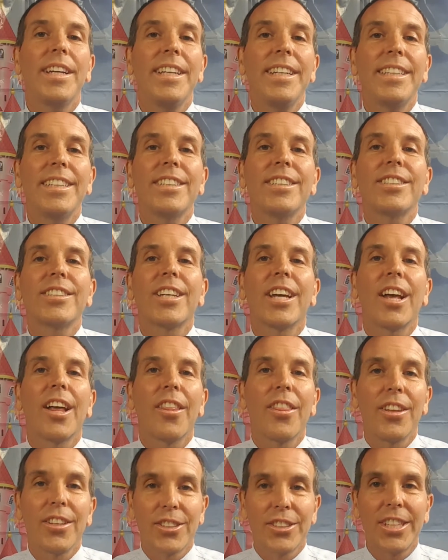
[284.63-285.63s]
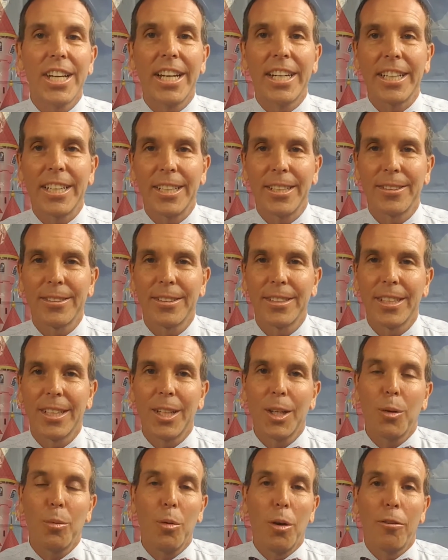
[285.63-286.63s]
is the setting?
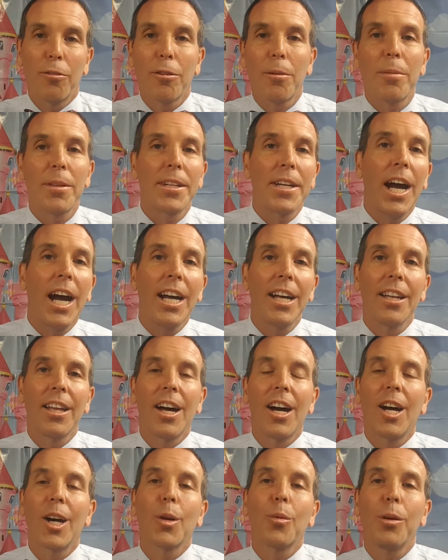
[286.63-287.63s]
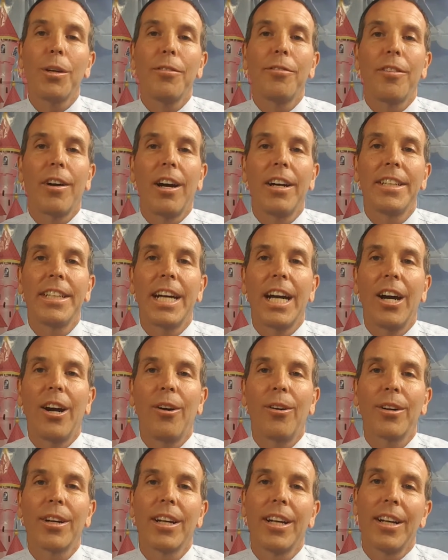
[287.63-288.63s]
Well, from the dialogue, we find
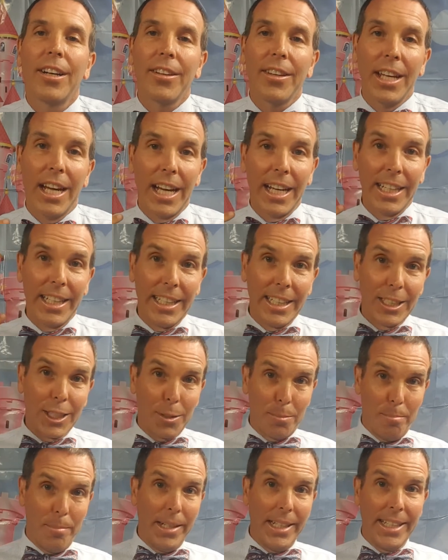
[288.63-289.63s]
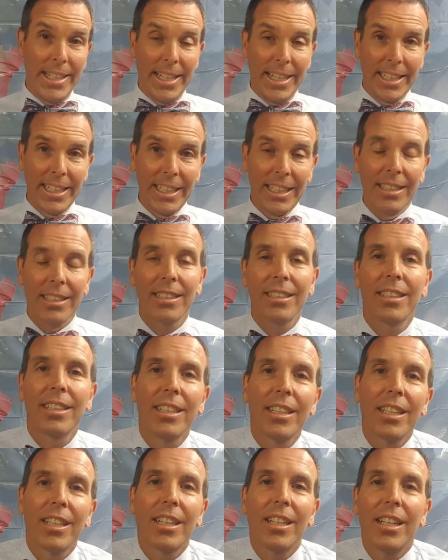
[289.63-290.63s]
out that it's midnight.
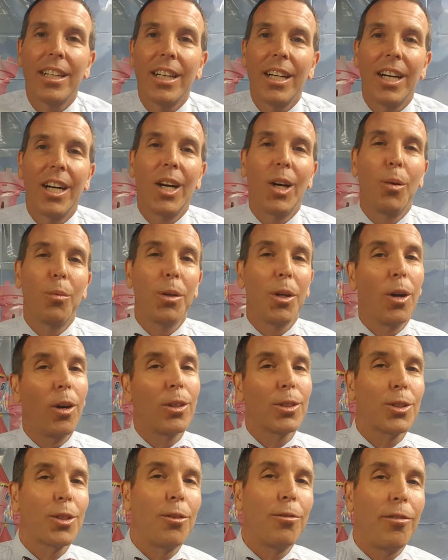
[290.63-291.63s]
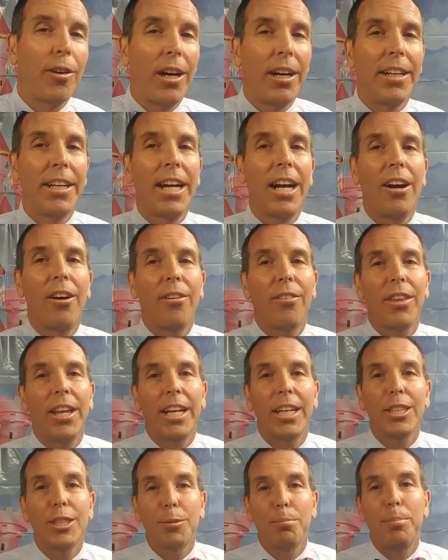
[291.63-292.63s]
We also find out
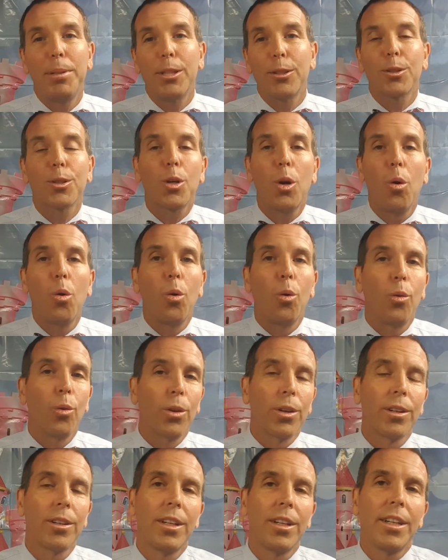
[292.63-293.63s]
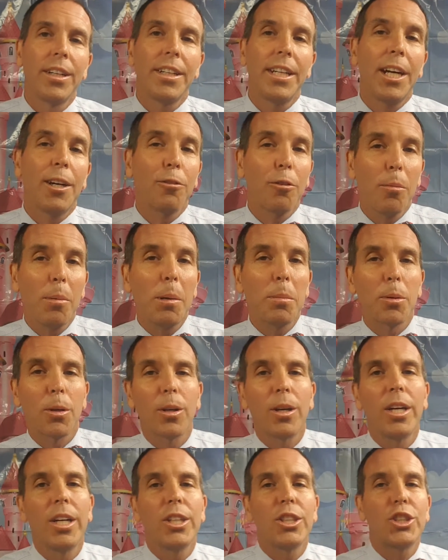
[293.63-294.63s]
that it's bitter cold. Now
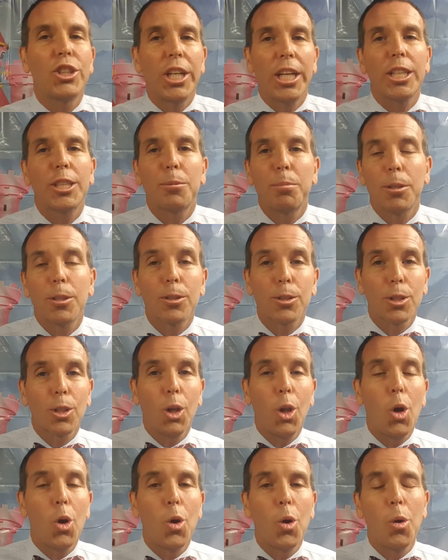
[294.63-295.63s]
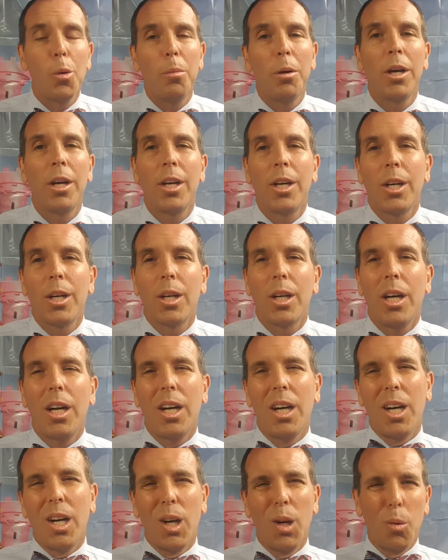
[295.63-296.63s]
remember, Shakespeare's Globe
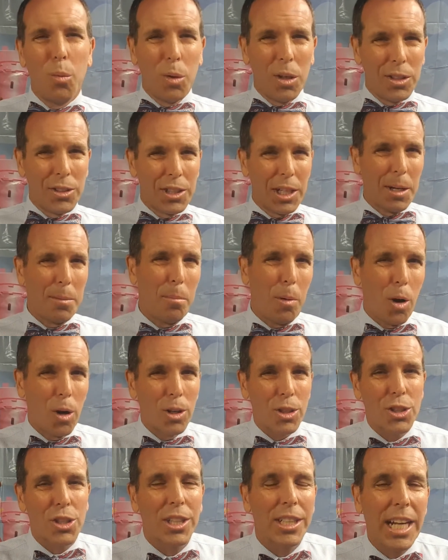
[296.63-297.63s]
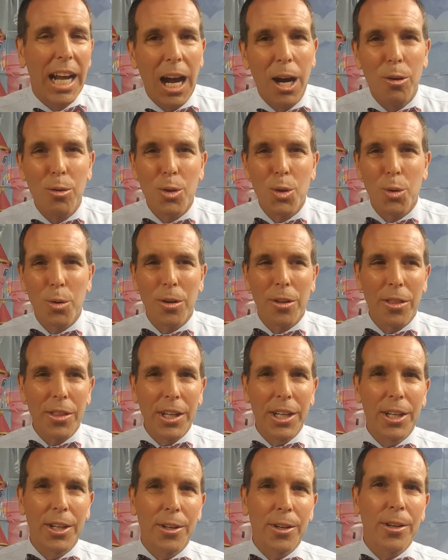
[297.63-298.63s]
was a partially outdoor
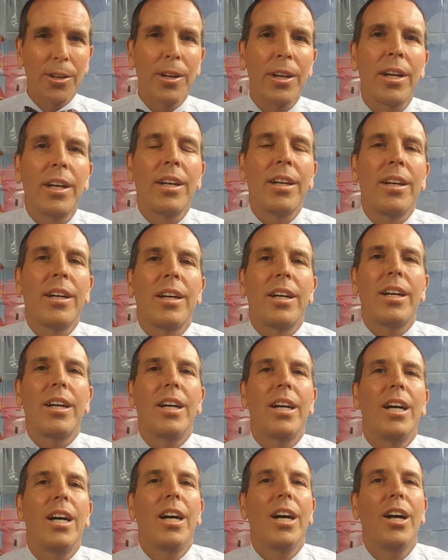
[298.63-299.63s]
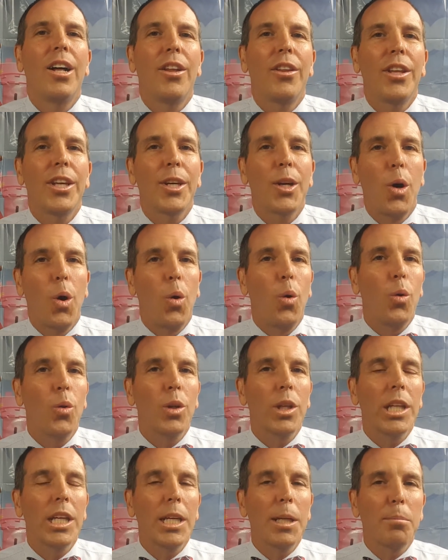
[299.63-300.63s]
theater They
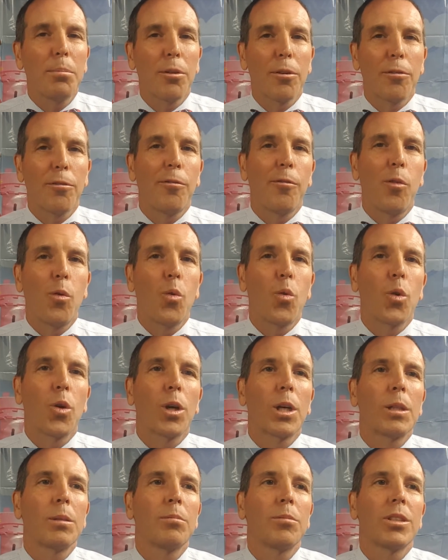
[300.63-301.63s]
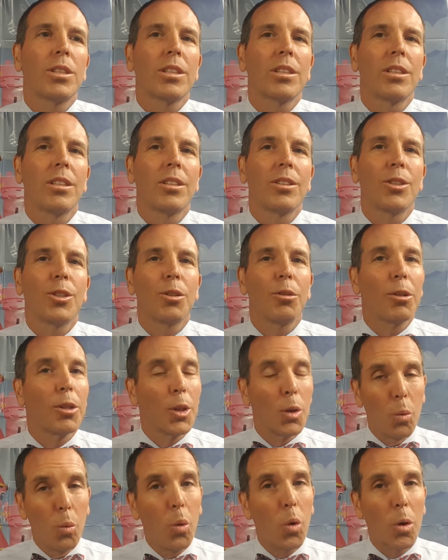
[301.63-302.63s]
only performed during
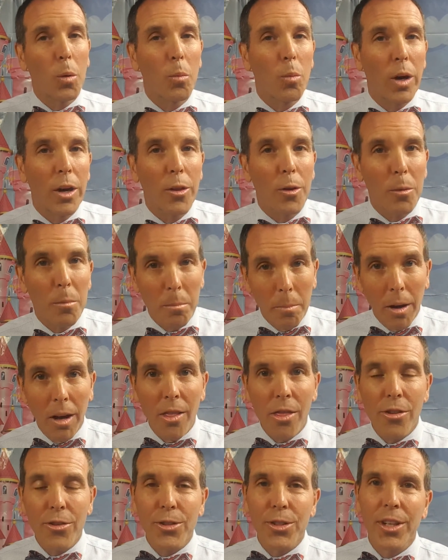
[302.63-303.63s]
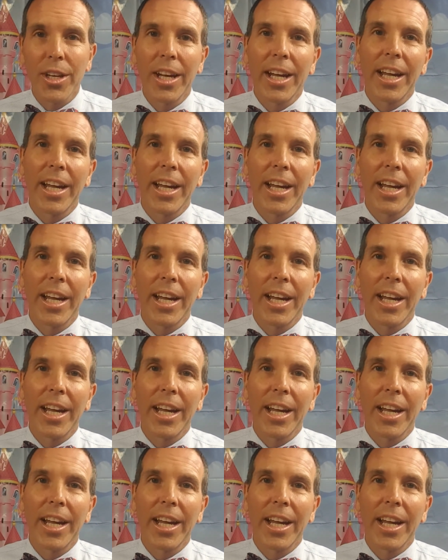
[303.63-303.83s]
the warm weather months,